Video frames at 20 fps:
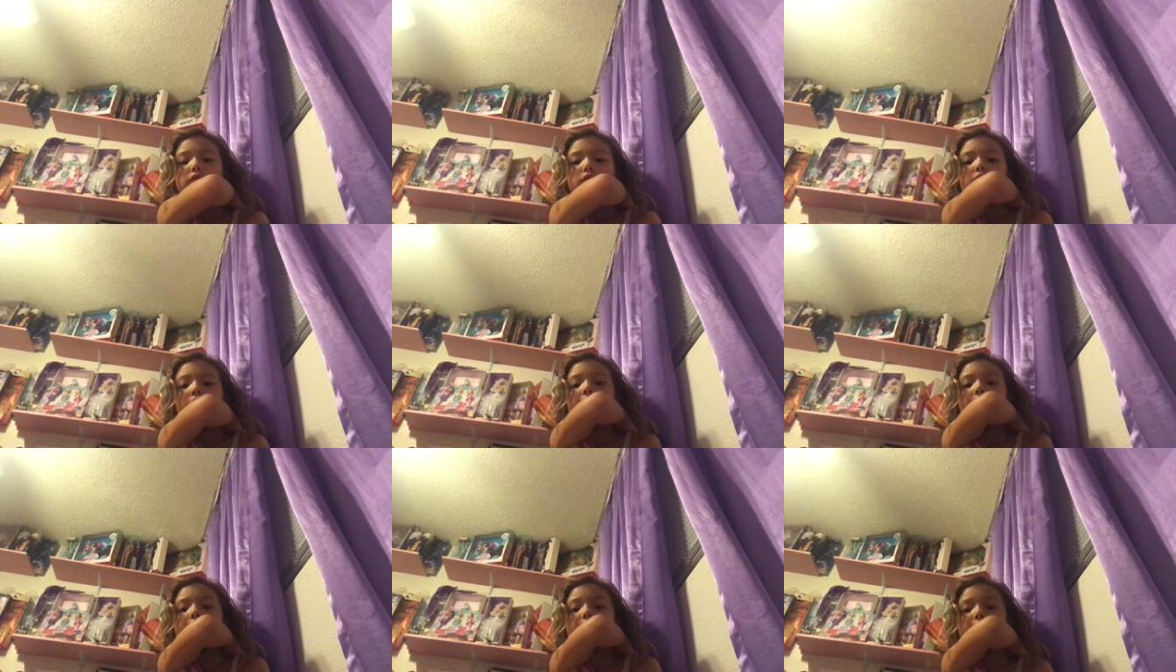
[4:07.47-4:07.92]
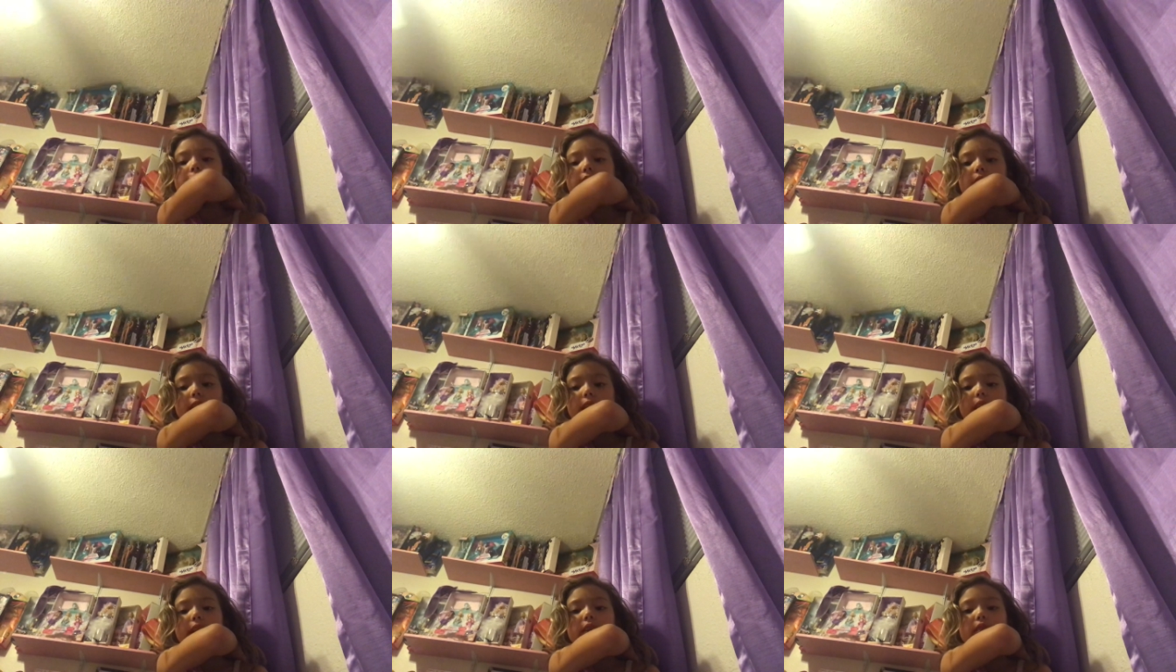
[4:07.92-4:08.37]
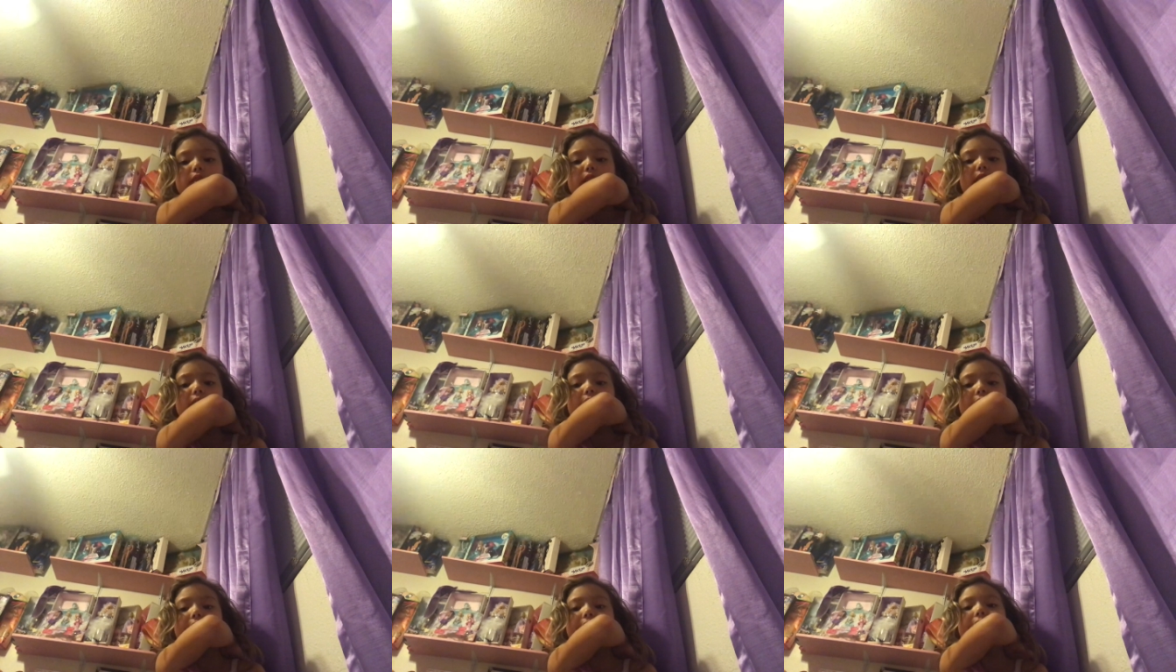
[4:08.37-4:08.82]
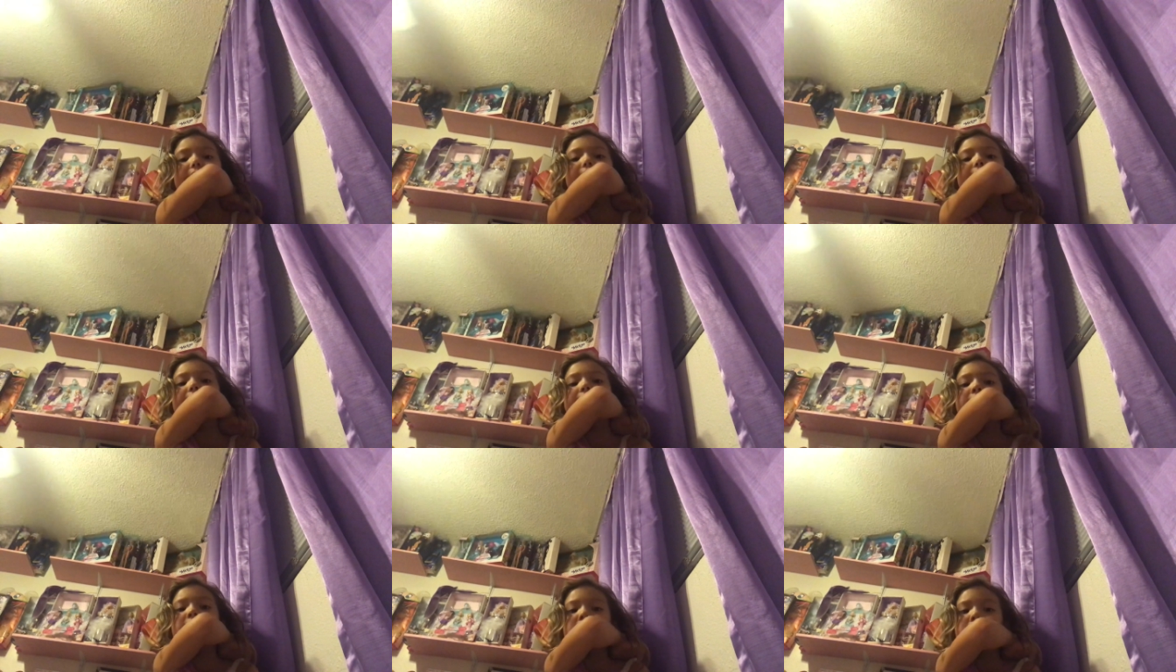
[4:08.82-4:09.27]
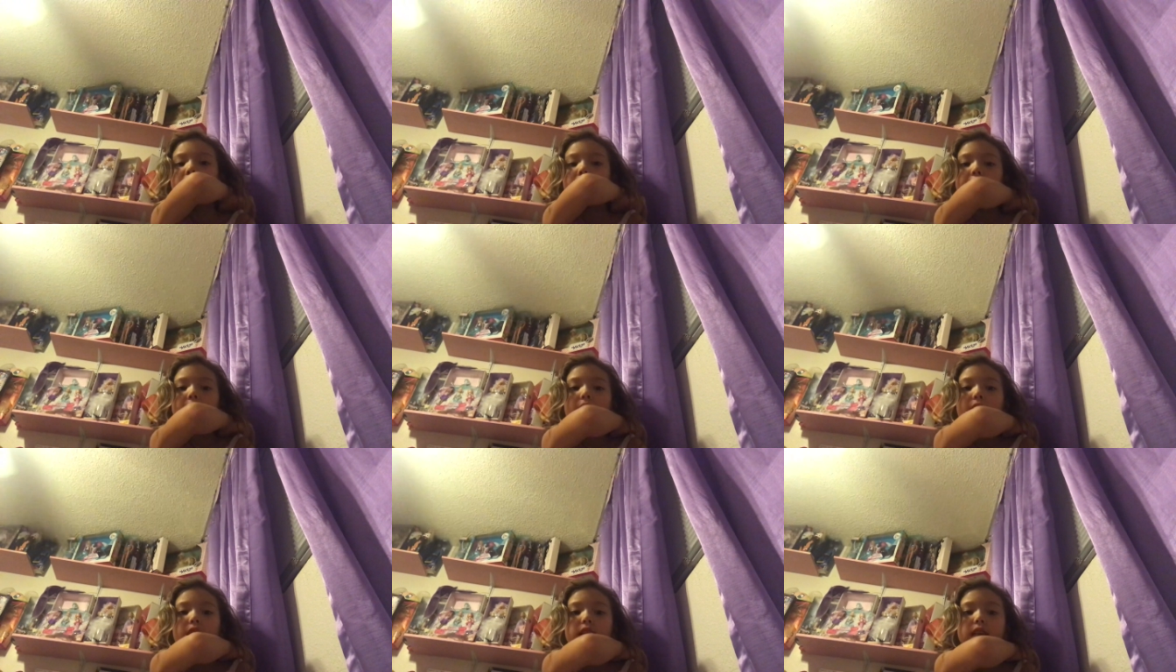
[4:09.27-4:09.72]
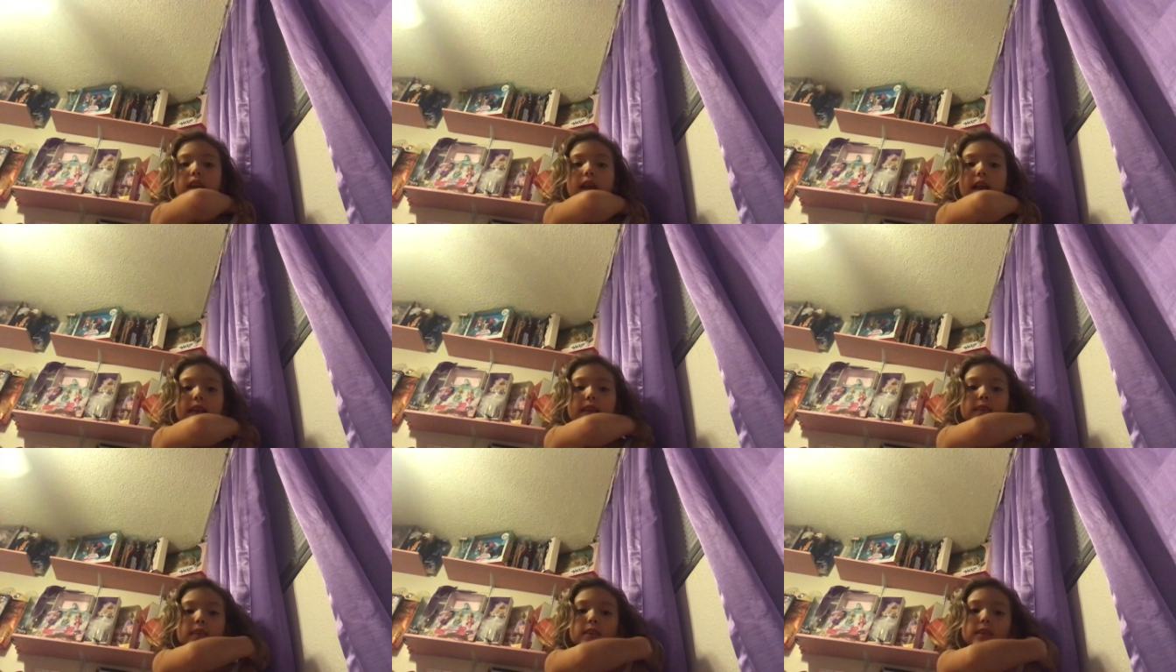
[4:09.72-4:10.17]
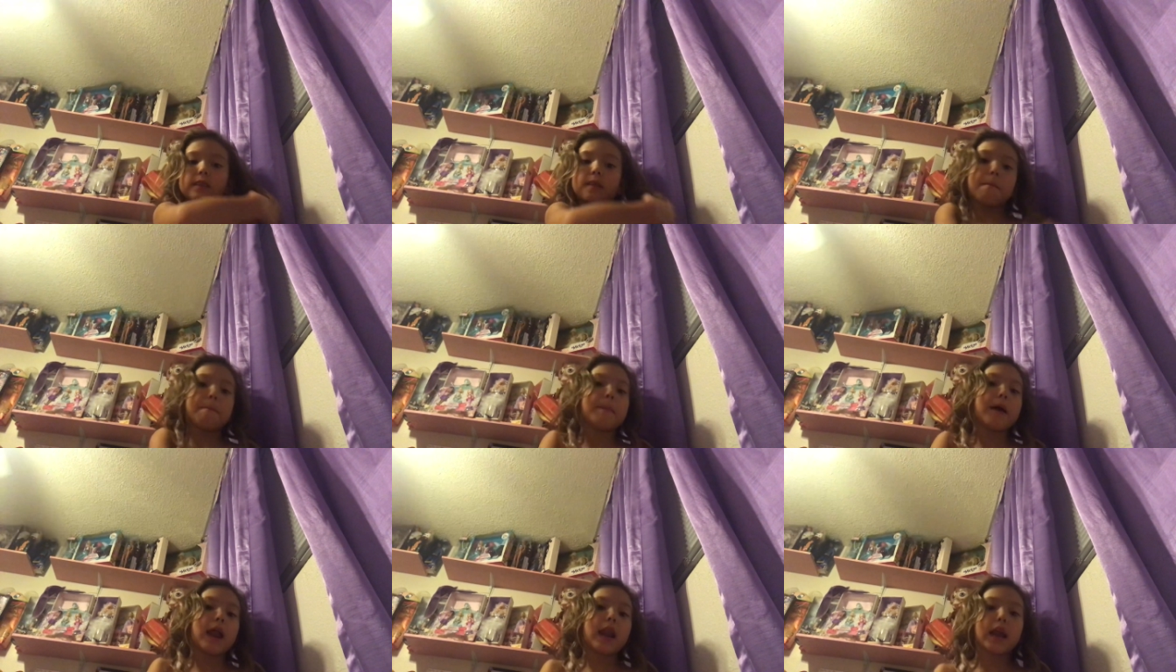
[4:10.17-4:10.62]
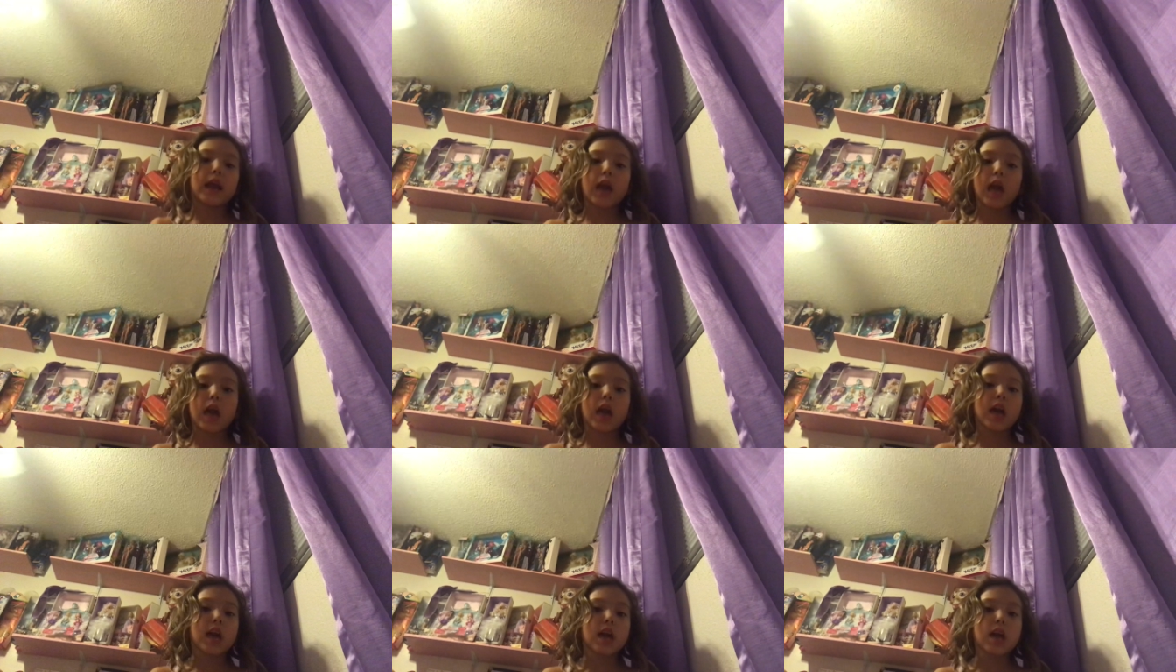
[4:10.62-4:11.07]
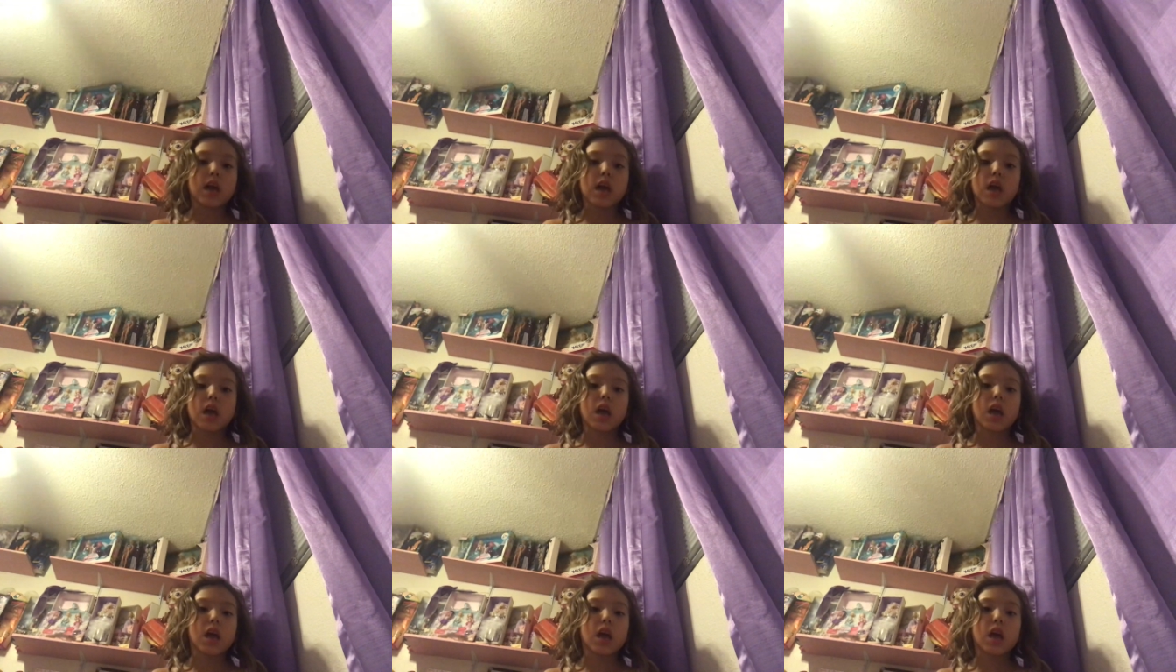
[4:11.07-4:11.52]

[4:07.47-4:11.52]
like, change your cage, like, change the bedding